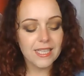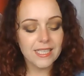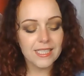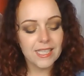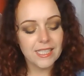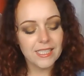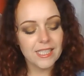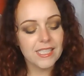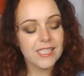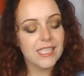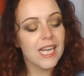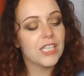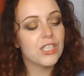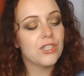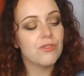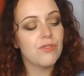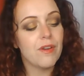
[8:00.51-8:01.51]
this is the
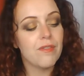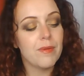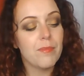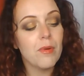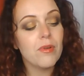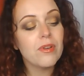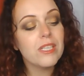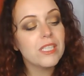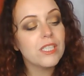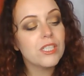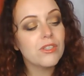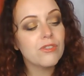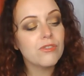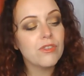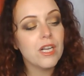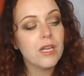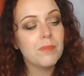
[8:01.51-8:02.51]
Sanctuary Body
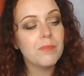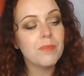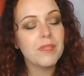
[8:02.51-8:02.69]
Scrub.